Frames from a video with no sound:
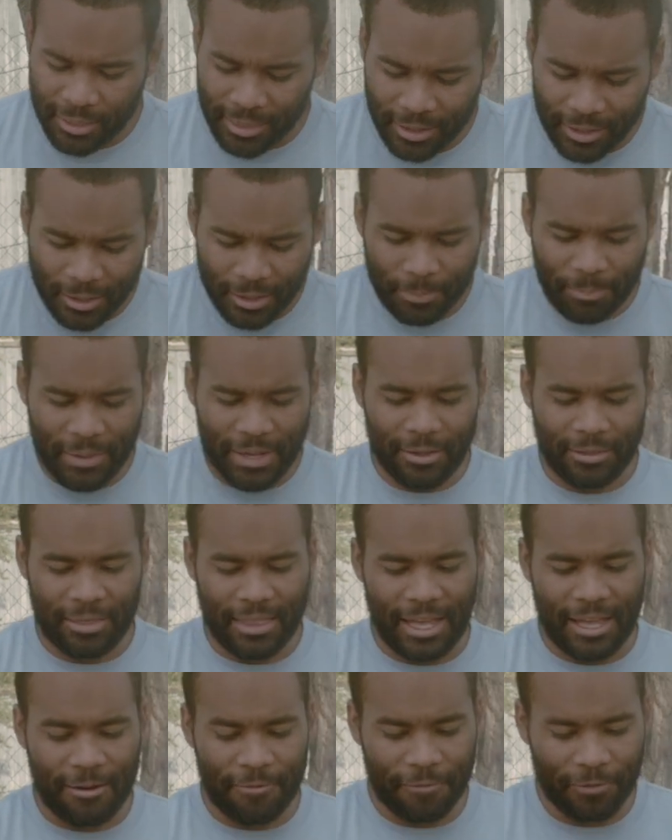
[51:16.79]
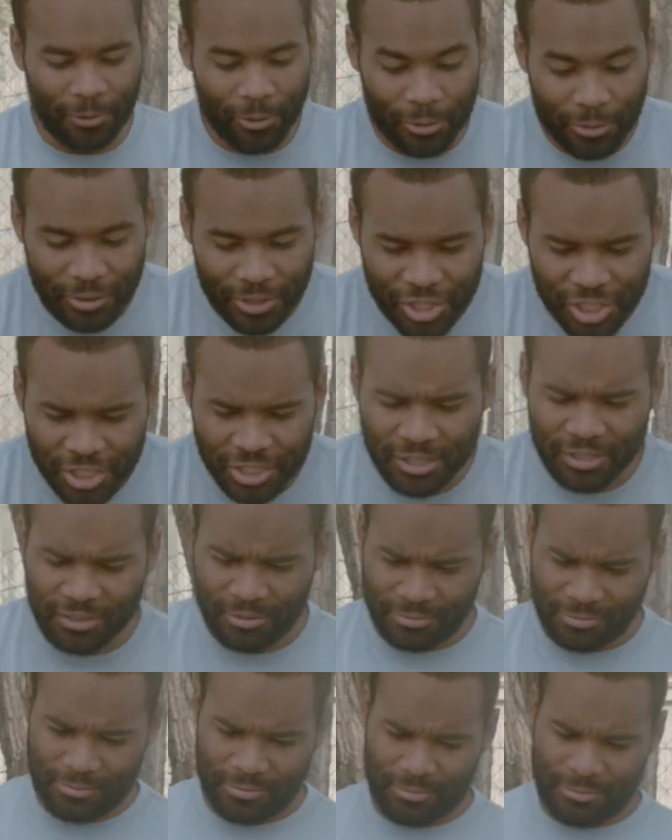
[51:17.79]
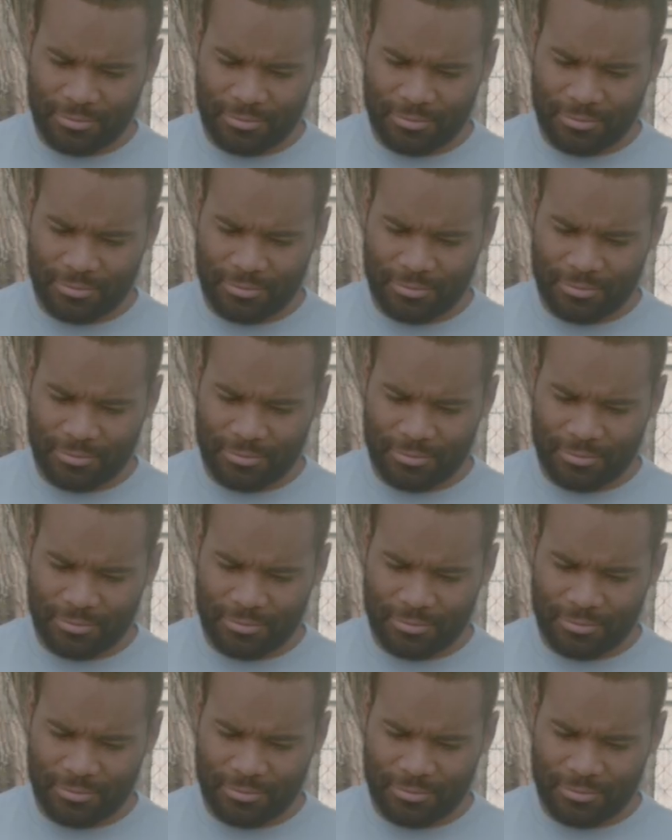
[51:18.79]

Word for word: Think about that. Flourishing,